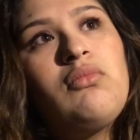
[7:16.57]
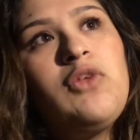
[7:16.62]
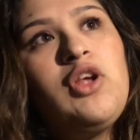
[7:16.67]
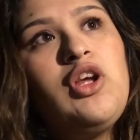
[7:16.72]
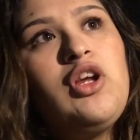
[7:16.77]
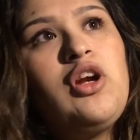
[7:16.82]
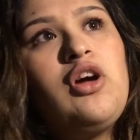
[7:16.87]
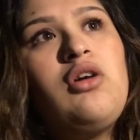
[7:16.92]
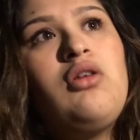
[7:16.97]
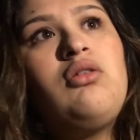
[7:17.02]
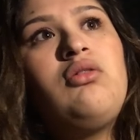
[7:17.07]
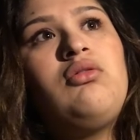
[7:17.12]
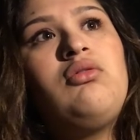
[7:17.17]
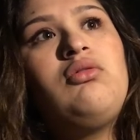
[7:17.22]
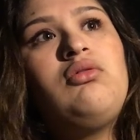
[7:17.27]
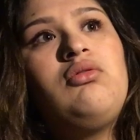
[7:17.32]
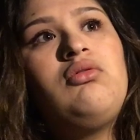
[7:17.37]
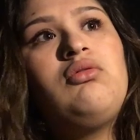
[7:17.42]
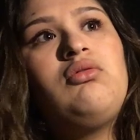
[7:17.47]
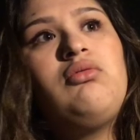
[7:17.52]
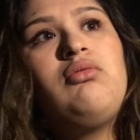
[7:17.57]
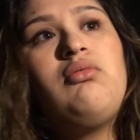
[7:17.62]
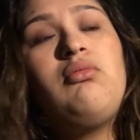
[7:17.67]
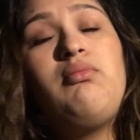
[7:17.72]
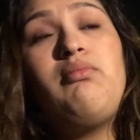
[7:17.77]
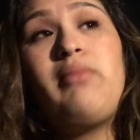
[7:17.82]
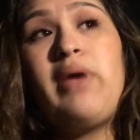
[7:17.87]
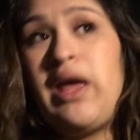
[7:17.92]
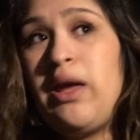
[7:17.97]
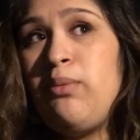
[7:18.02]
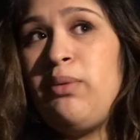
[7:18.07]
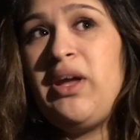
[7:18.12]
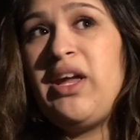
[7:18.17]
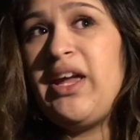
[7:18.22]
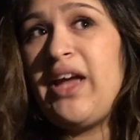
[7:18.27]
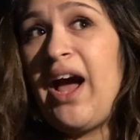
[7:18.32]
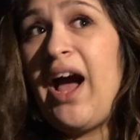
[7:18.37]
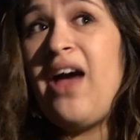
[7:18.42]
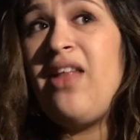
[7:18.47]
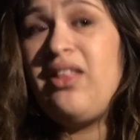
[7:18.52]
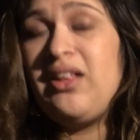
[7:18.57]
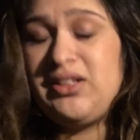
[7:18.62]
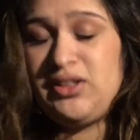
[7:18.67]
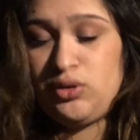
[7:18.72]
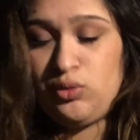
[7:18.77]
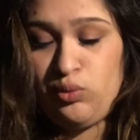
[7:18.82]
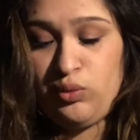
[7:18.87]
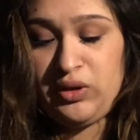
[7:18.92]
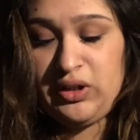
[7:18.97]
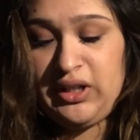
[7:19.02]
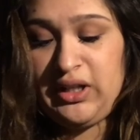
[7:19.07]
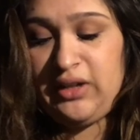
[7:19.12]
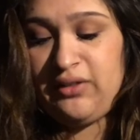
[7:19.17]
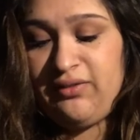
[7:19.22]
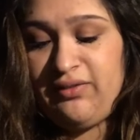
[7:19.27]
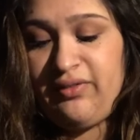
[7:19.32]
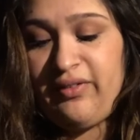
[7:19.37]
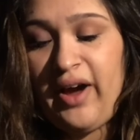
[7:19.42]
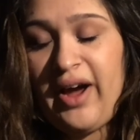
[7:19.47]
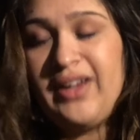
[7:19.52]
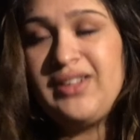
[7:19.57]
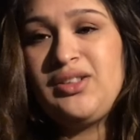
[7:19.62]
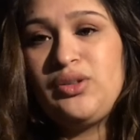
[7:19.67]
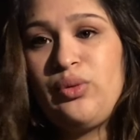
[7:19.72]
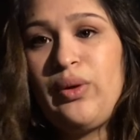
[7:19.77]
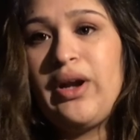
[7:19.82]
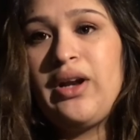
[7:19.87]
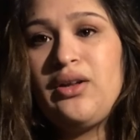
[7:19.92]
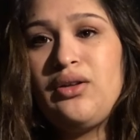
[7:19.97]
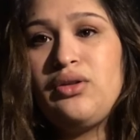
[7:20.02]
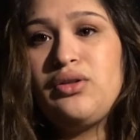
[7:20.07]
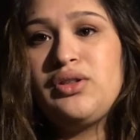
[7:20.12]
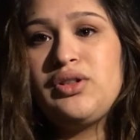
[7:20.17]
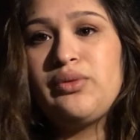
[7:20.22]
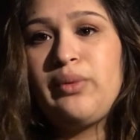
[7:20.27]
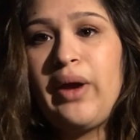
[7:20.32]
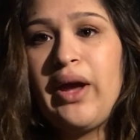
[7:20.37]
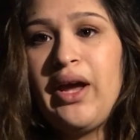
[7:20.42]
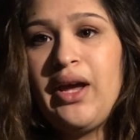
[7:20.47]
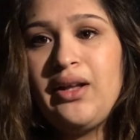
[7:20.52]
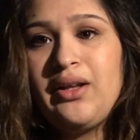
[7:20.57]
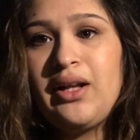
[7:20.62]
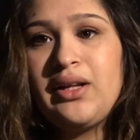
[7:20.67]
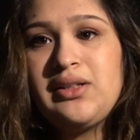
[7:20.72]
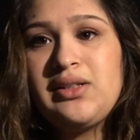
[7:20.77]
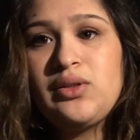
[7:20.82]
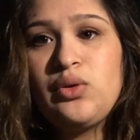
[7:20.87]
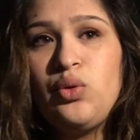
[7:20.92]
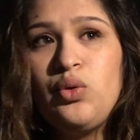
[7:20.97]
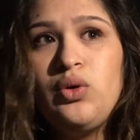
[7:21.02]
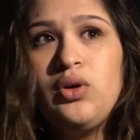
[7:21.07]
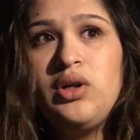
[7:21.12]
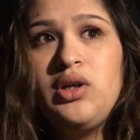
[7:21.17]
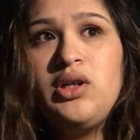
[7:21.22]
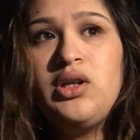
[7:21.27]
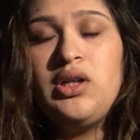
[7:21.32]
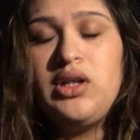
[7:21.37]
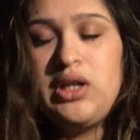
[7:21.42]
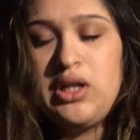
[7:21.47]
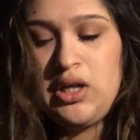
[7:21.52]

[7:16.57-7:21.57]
you know, maybe, yeah, that's a really fast way to lose weight, and that's cool.